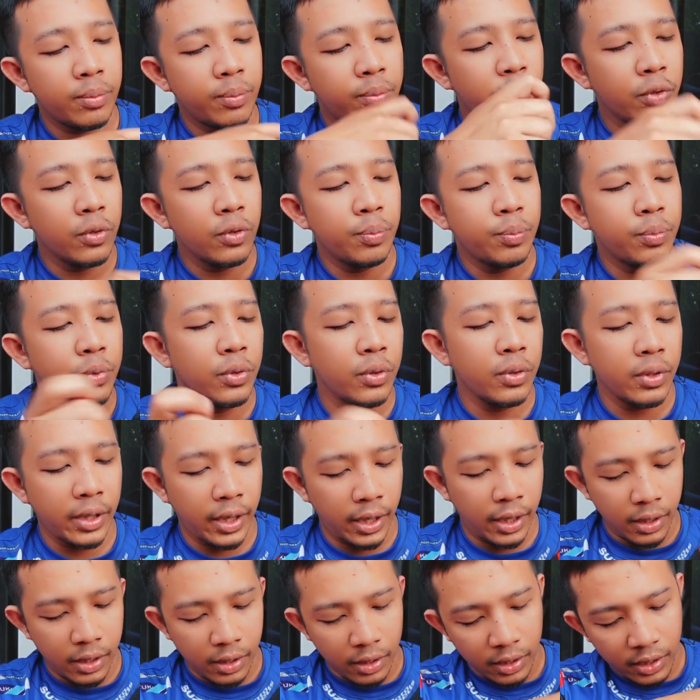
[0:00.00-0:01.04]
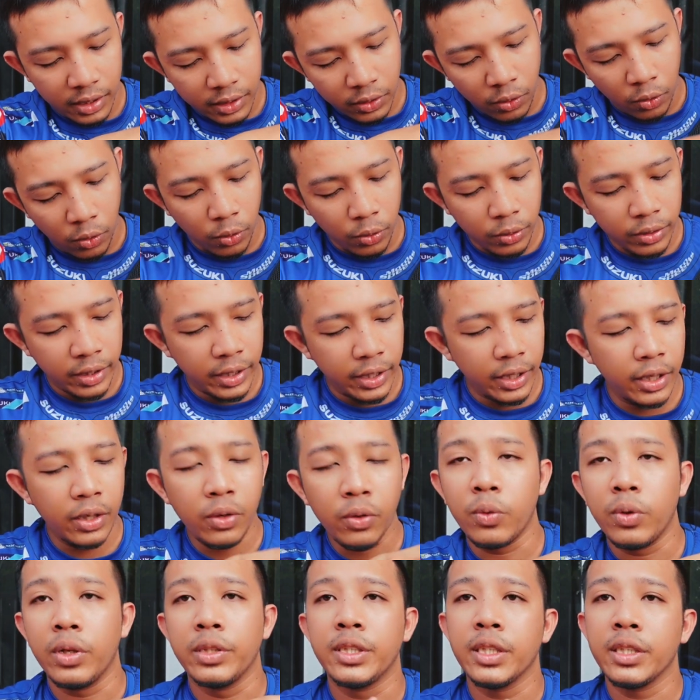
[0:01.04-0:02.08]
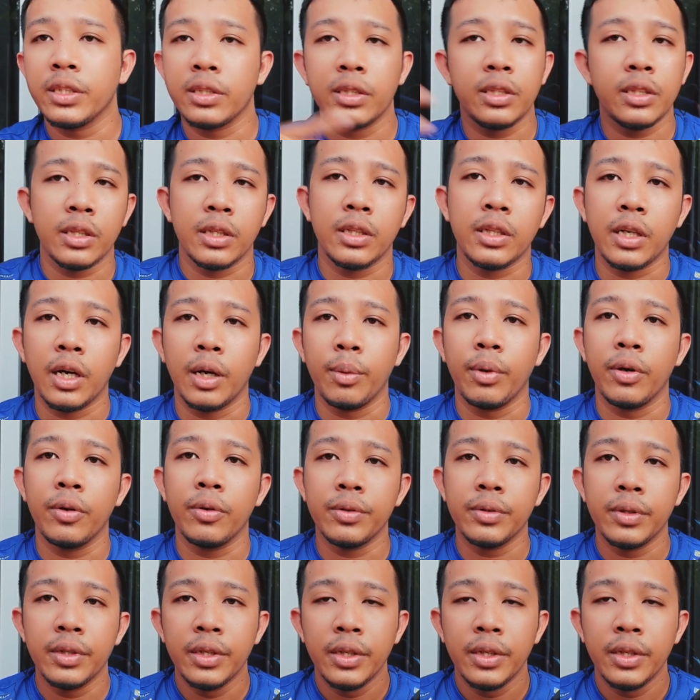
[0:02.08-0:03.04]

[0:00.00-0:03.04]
pull, and this whole thing will just come out,